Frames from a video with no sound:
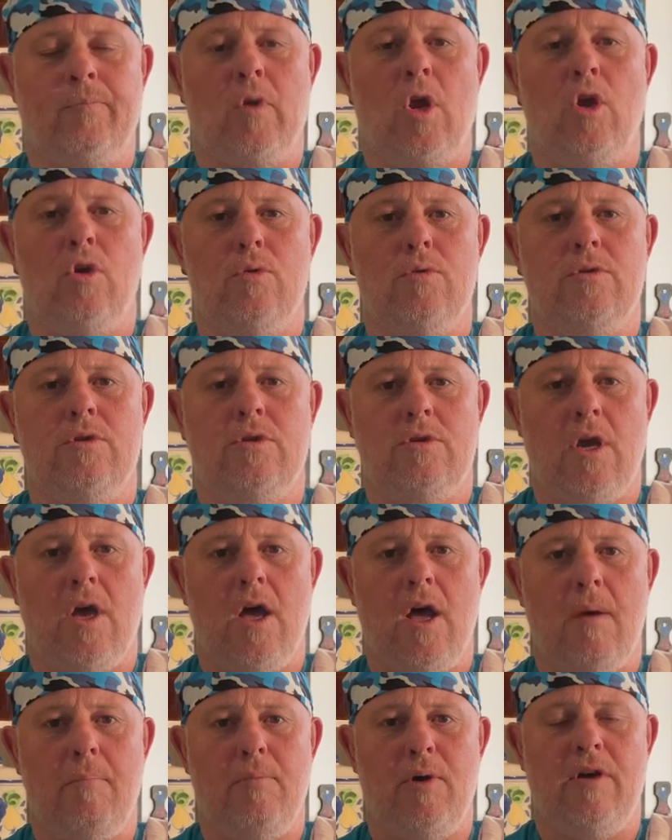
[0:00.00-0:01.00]
whose
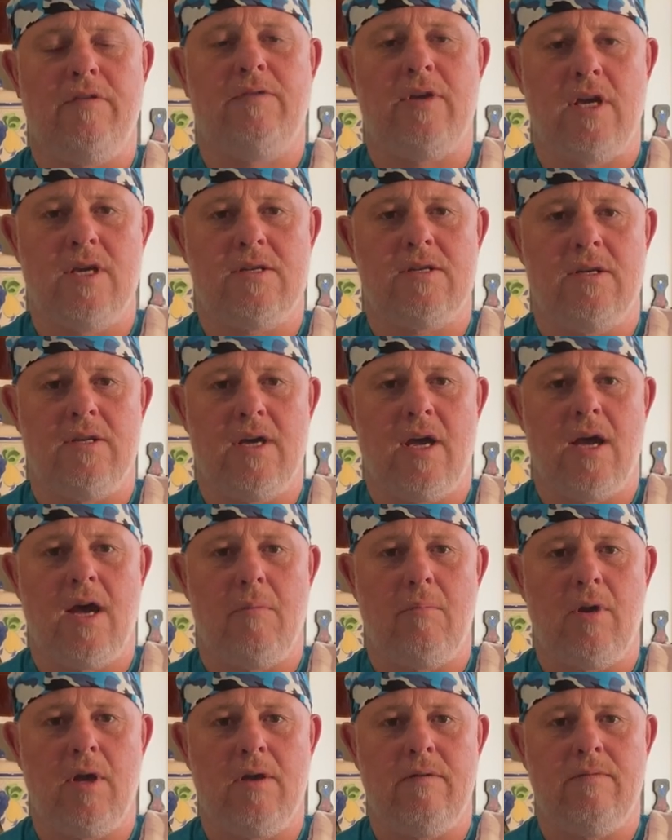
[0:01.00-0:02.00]
uh, birthday is today, I
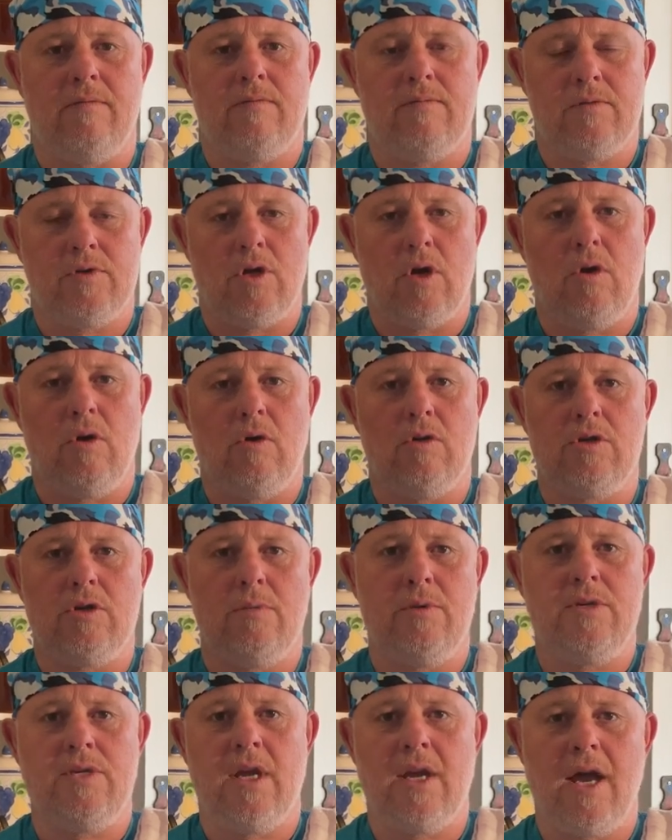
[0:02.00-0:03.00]
believe. So shall
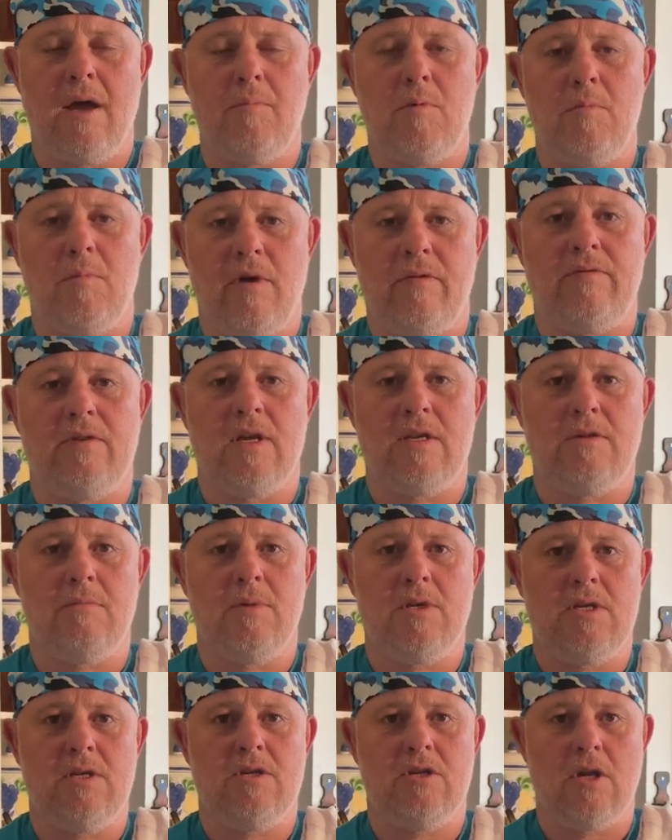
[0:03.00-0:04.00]
we sing happy birthday to
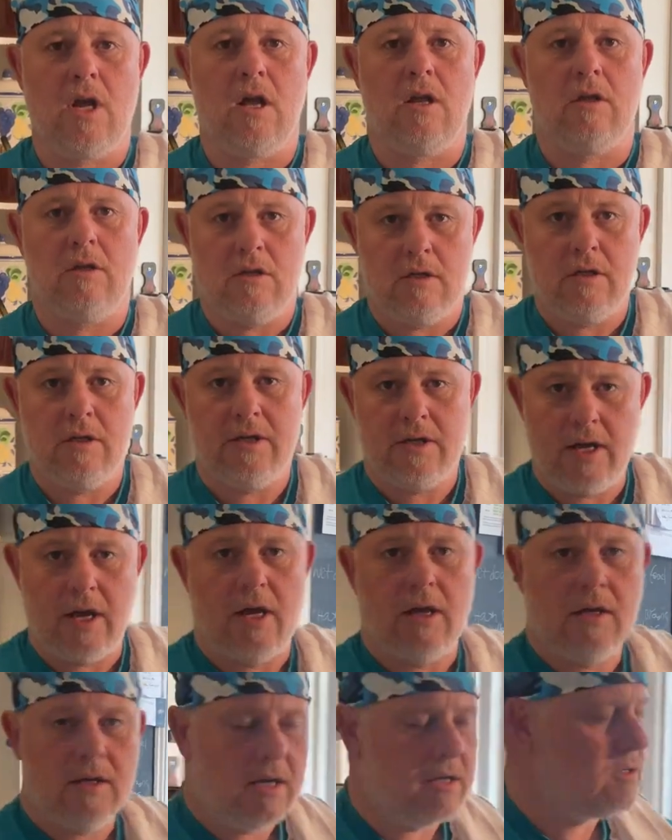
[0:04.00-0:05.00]
Mrs. Shell? Yeah,
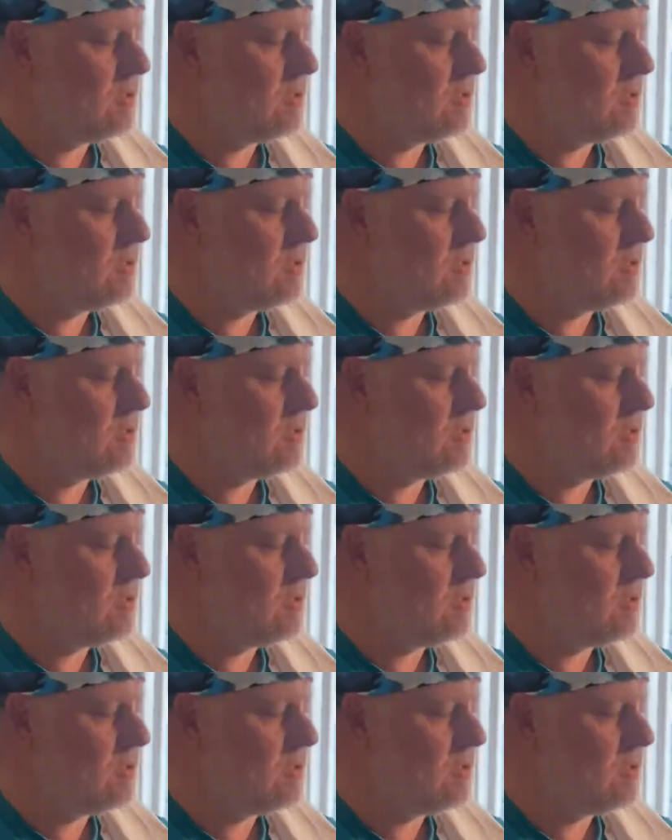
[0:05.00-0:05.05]
let's